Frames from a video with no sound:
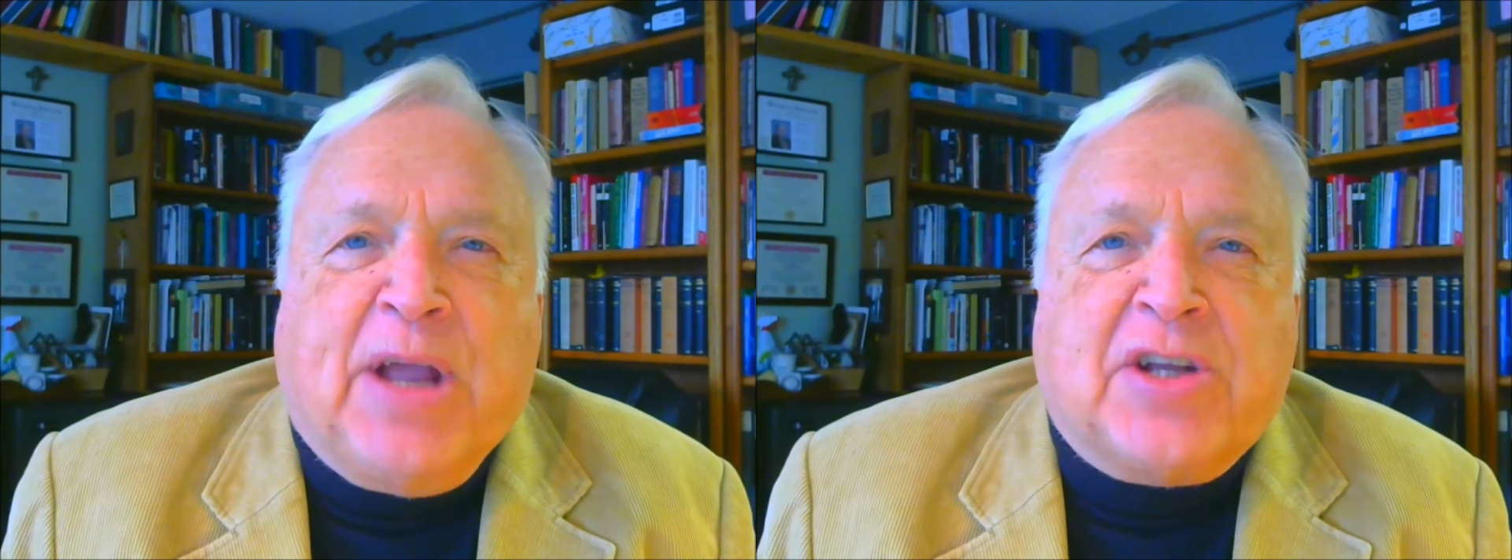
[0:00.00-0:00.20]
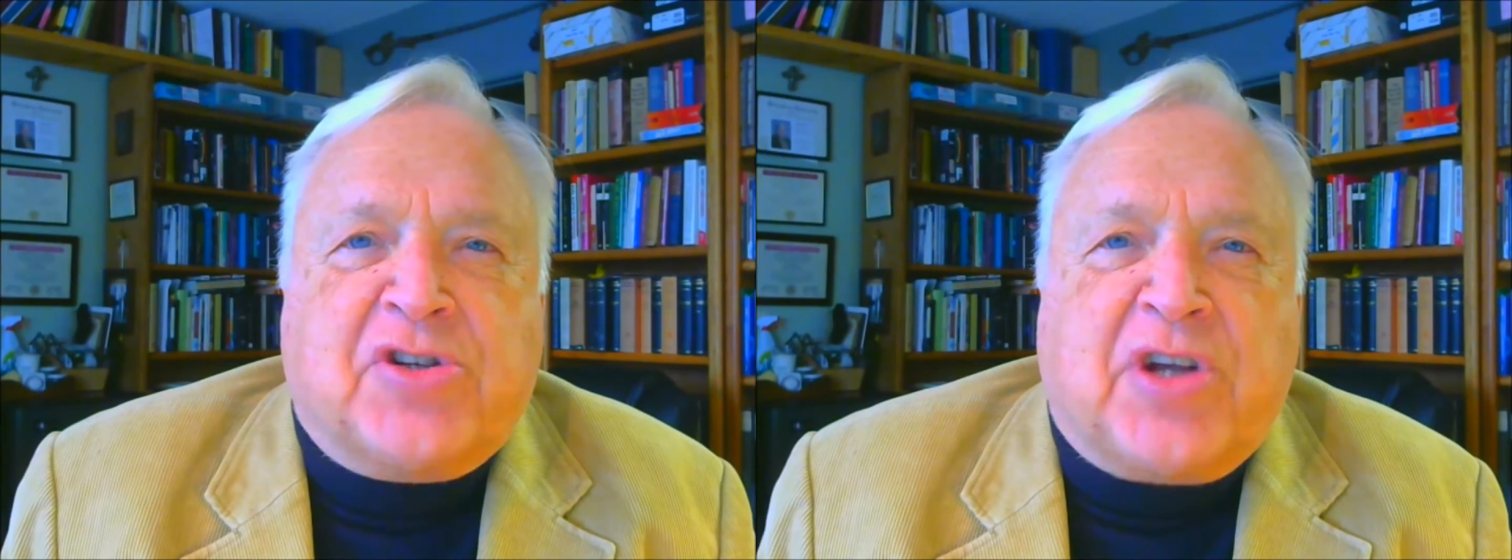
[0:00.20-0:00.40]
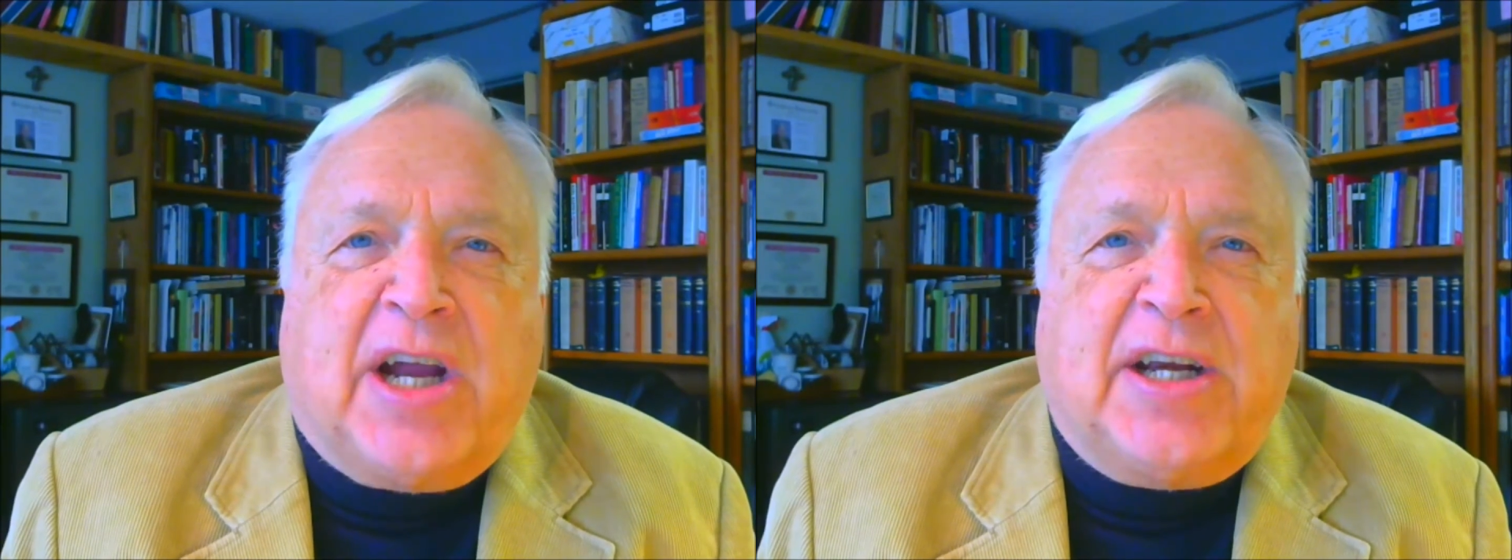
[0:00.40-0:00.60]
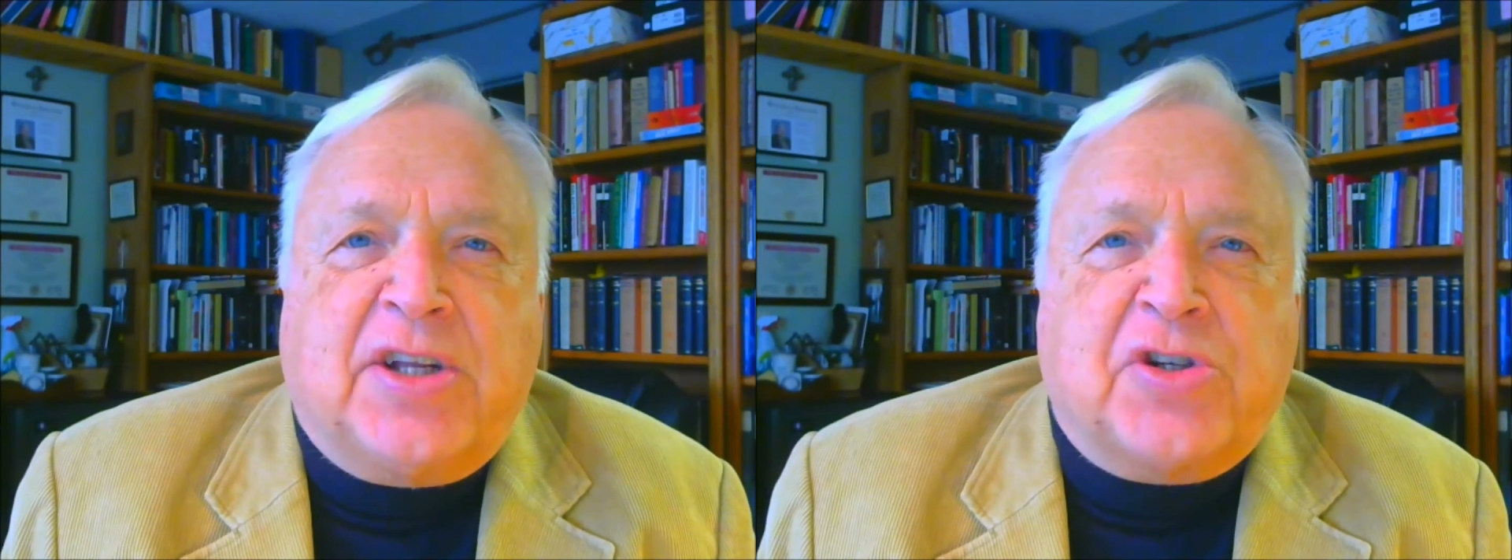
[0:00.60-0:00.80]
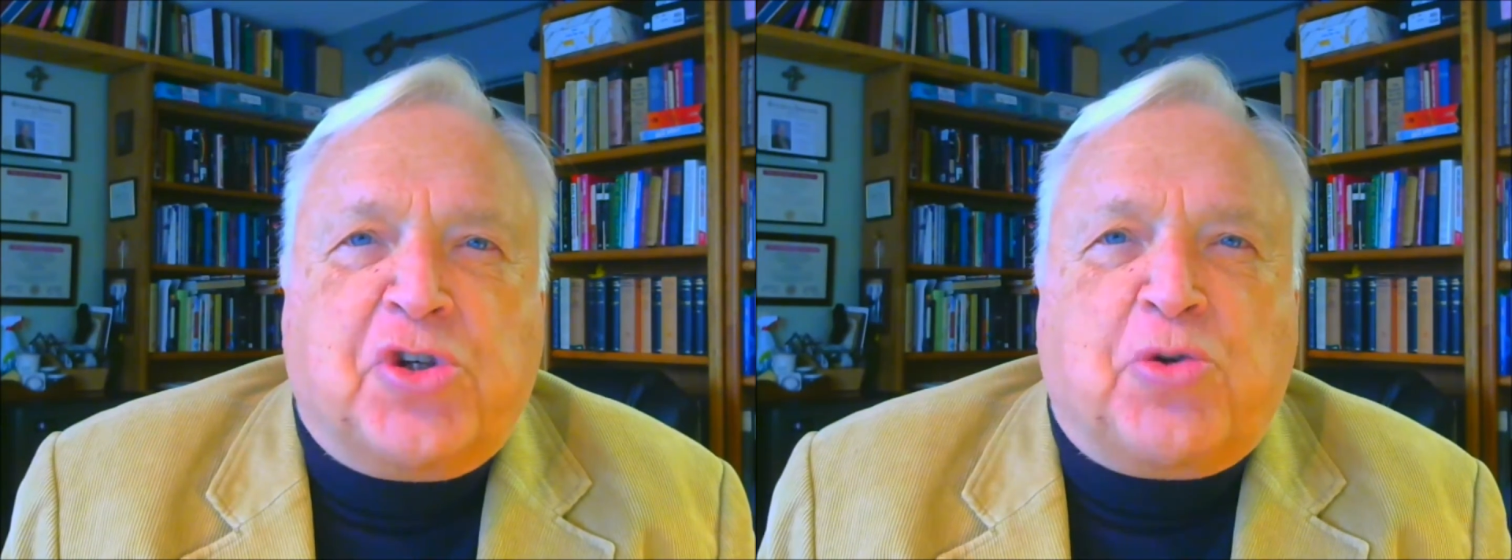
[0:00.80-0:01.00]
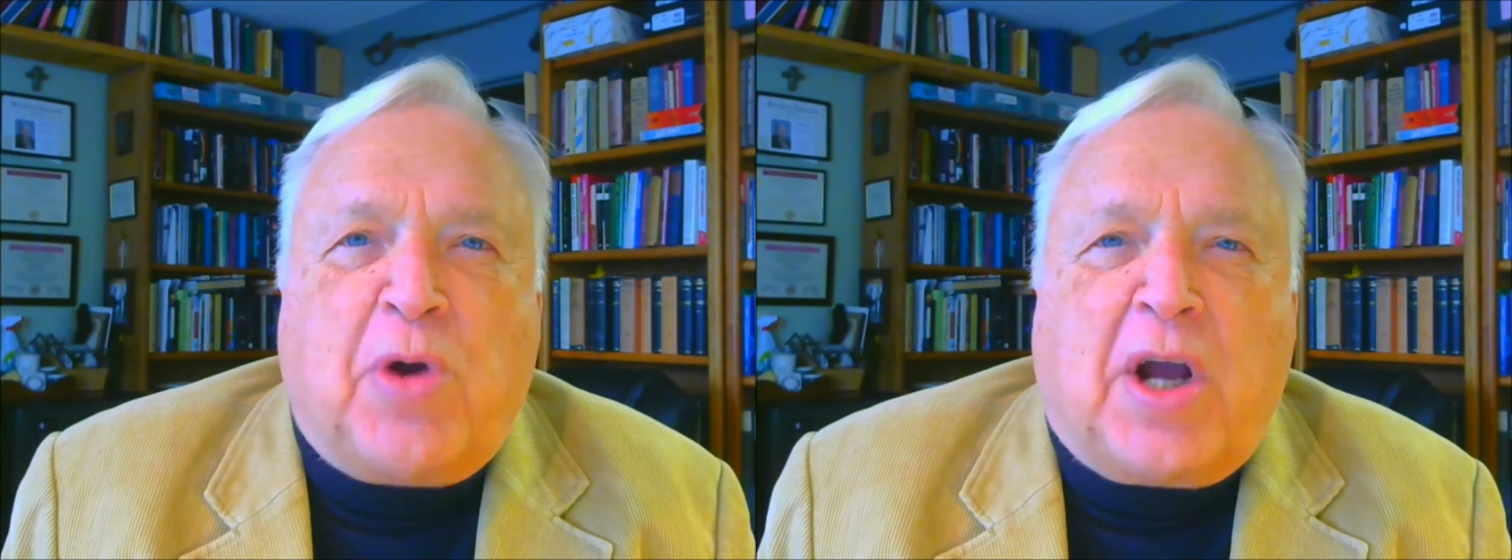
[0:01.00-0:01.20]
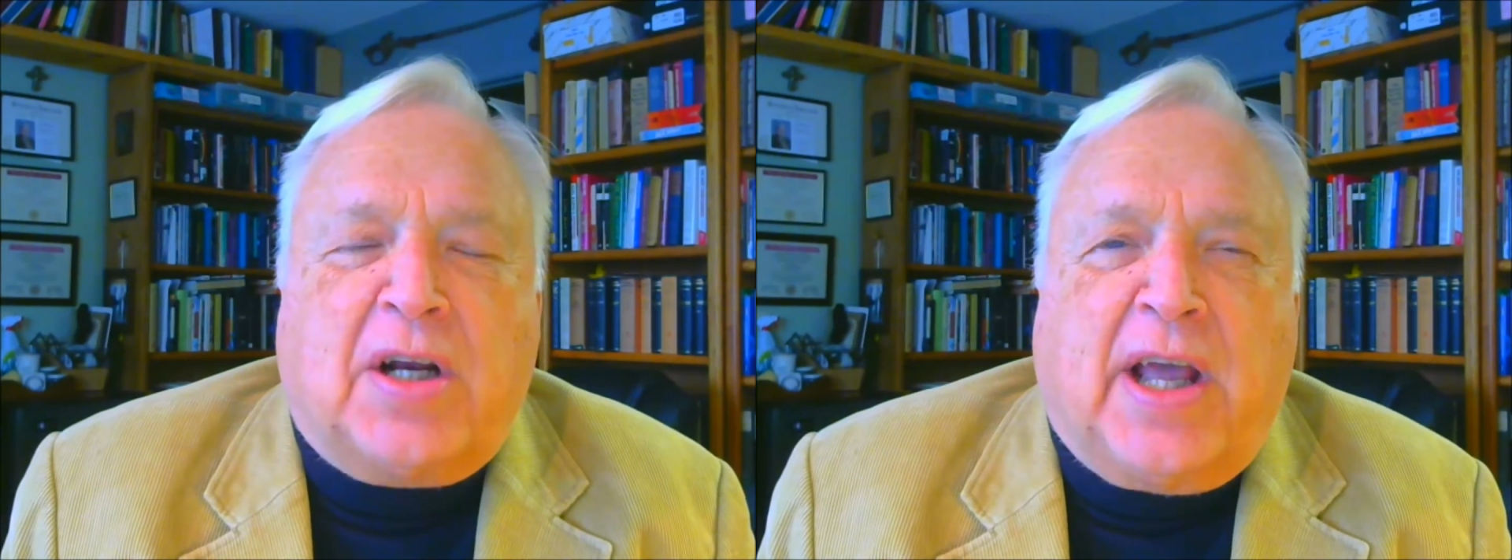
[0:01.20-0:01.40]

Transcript: anxiety is struck